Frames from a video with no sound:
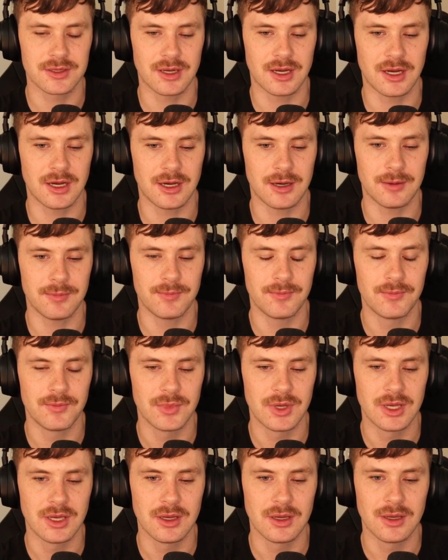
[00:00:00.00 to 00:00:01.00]
And
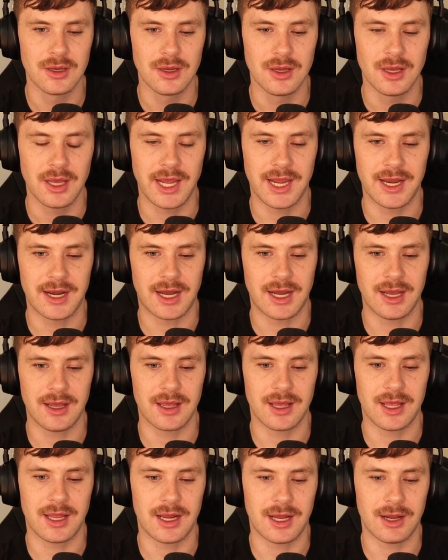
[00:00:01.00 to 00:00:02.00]

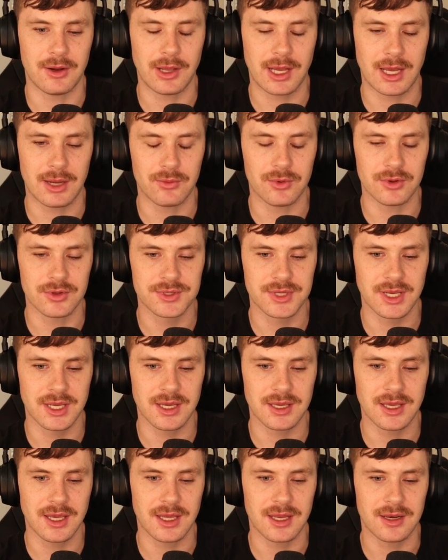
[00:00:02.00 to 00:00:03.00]
I will say
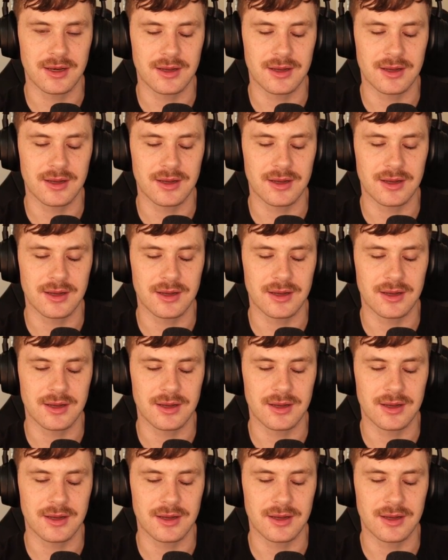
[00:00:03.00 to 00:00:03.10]
again,